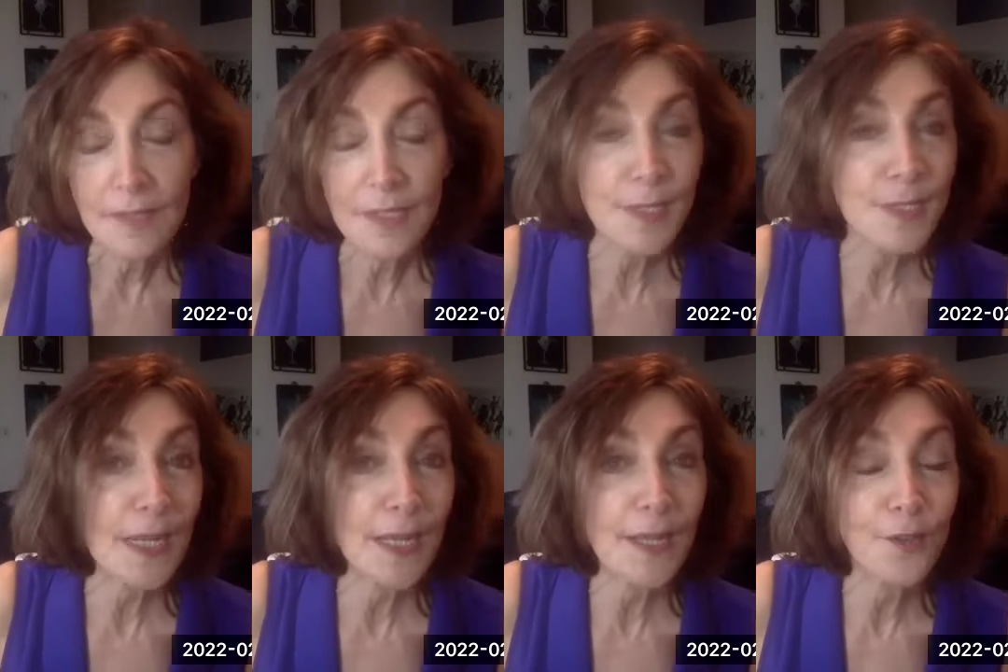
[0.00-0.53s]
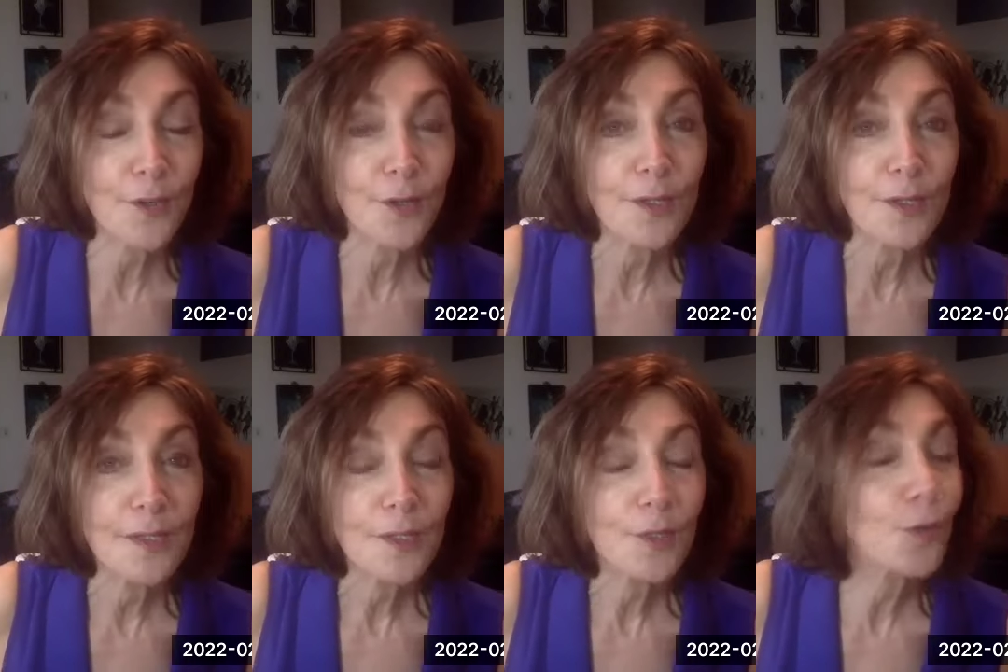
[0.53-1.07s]
It's either
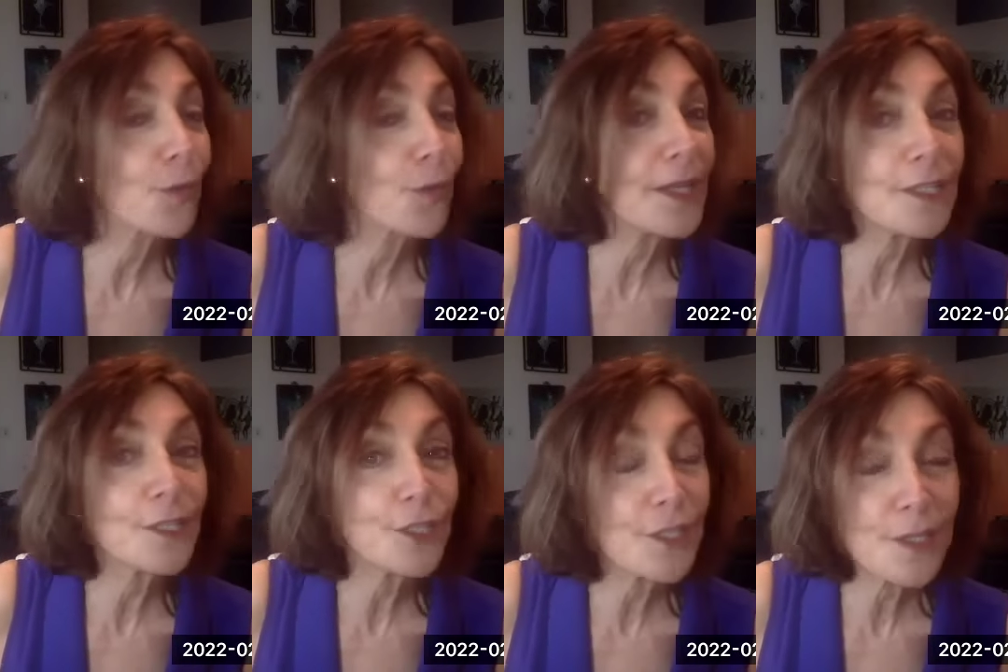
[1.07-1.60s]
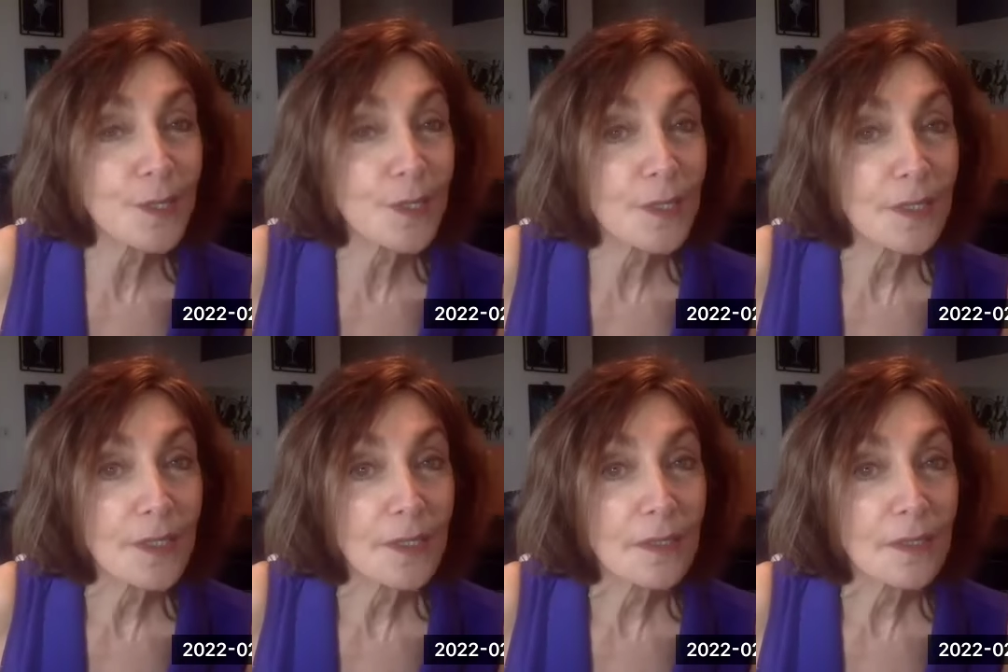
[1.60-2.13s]
gracious
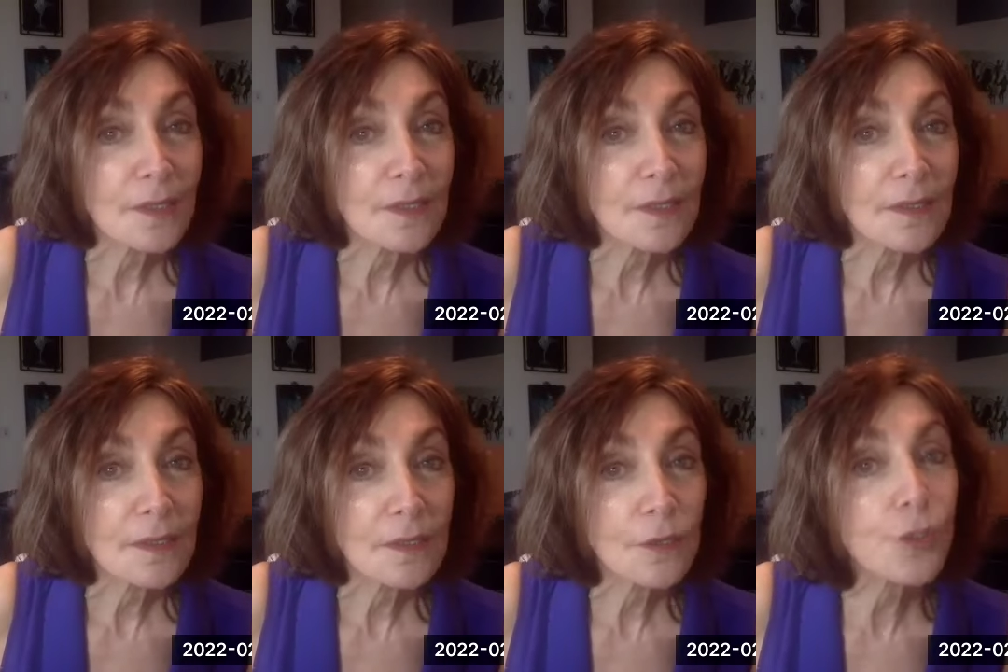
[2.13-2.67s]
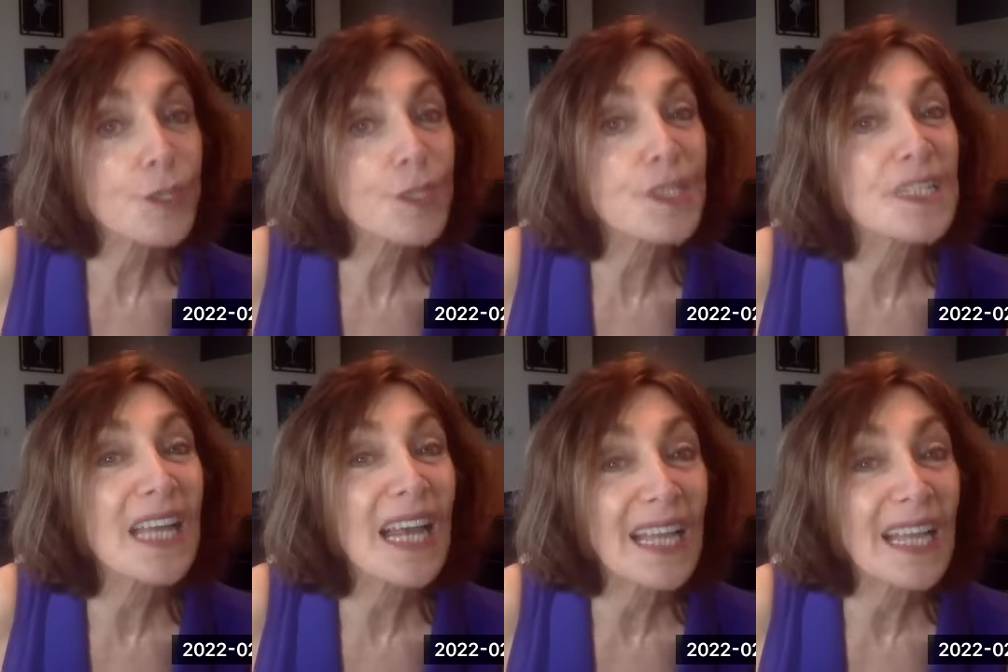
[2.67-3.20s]
or
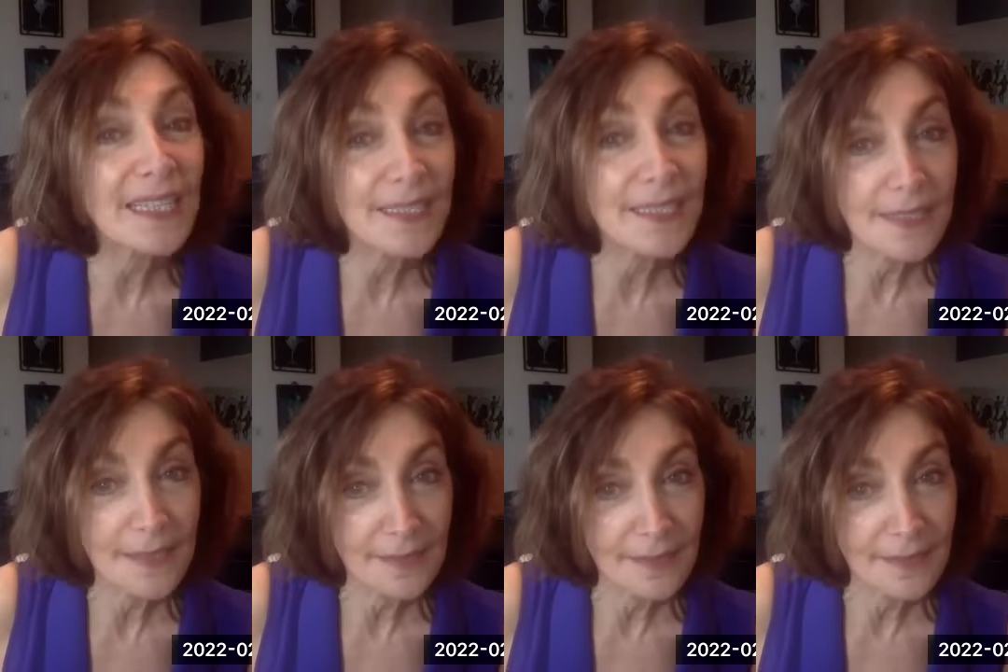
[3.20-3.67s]
snide.